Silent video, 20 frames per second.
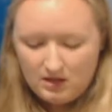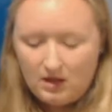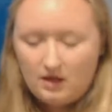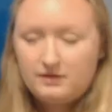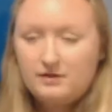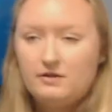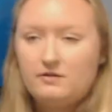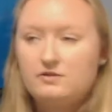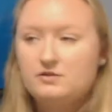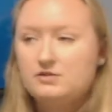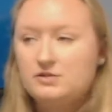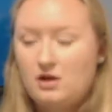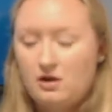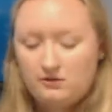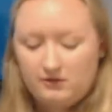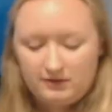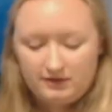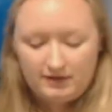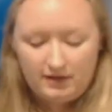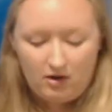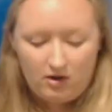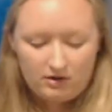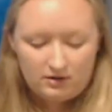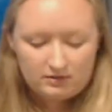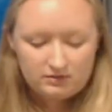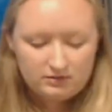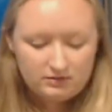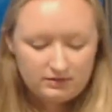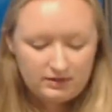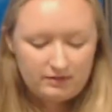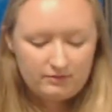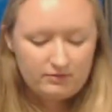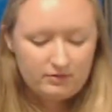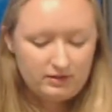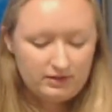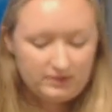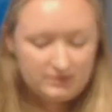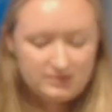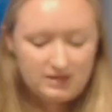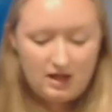Another scholarly article that
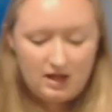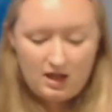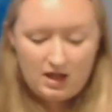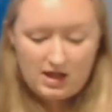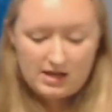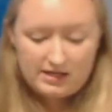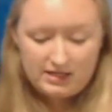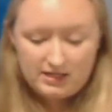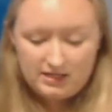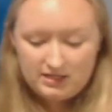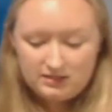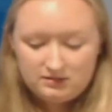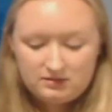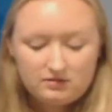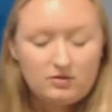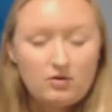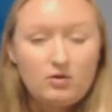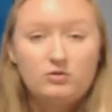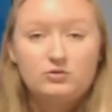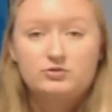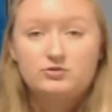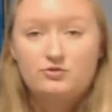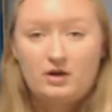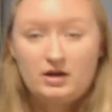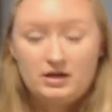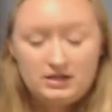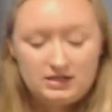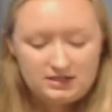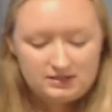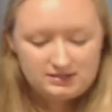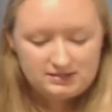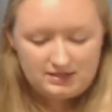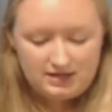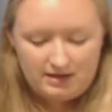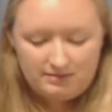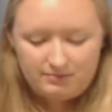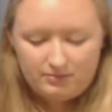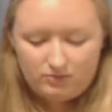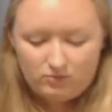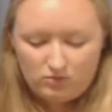really tied into the whole training
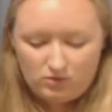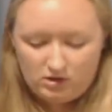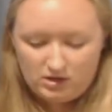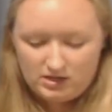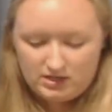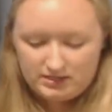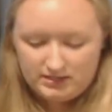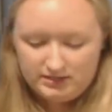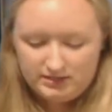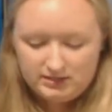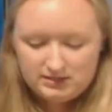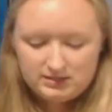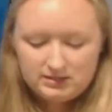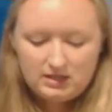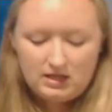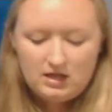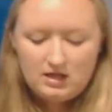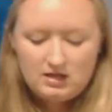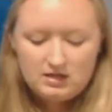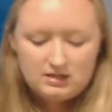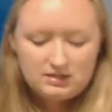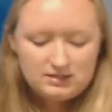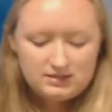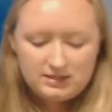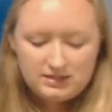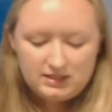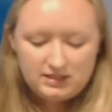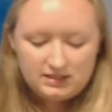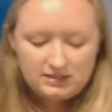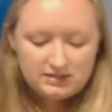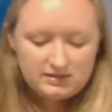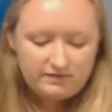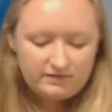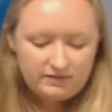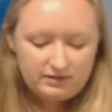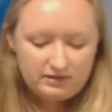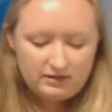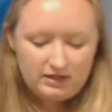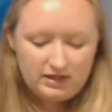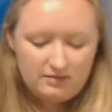step was Seeking
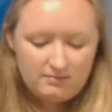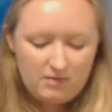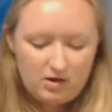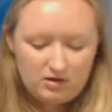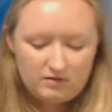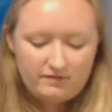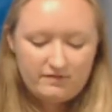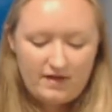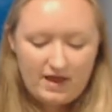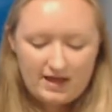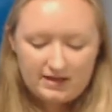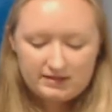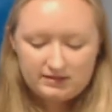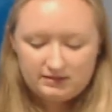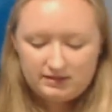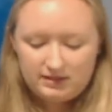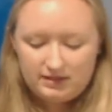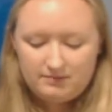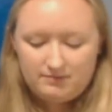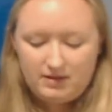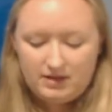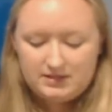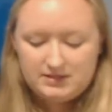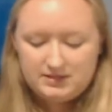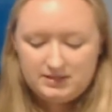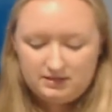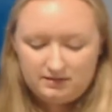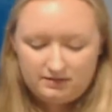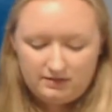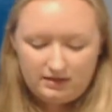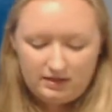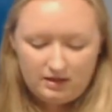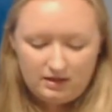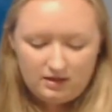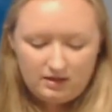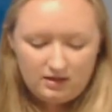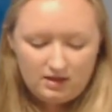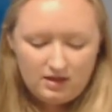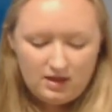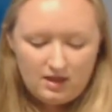Civility Among Faculty by Cynthia.
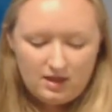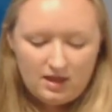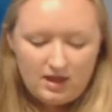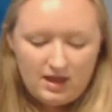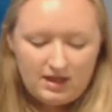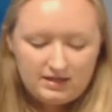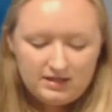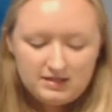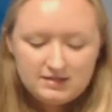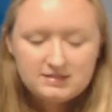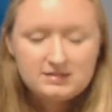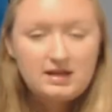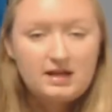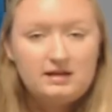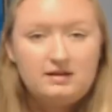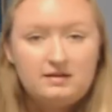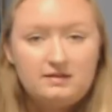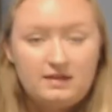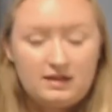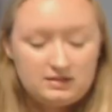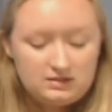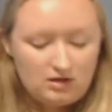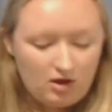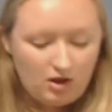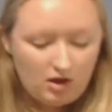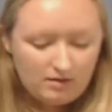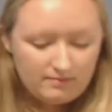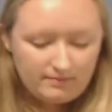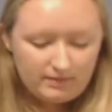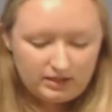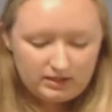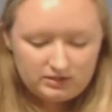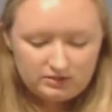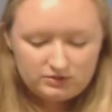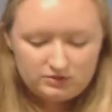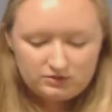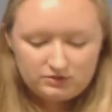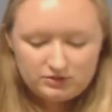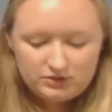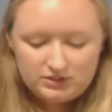And it stated that top
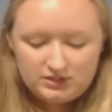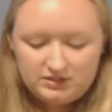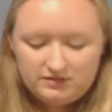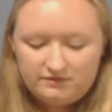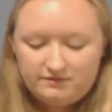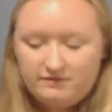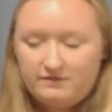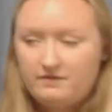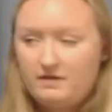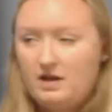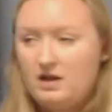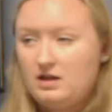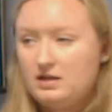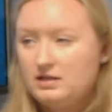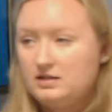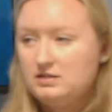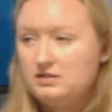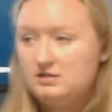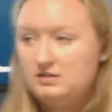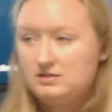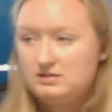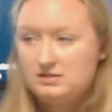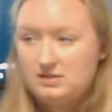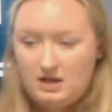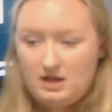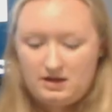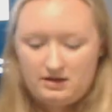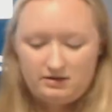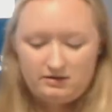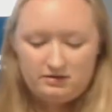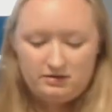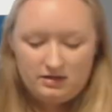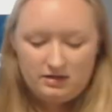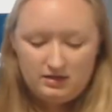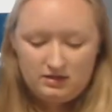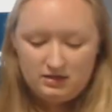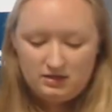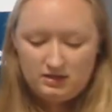managers should define desired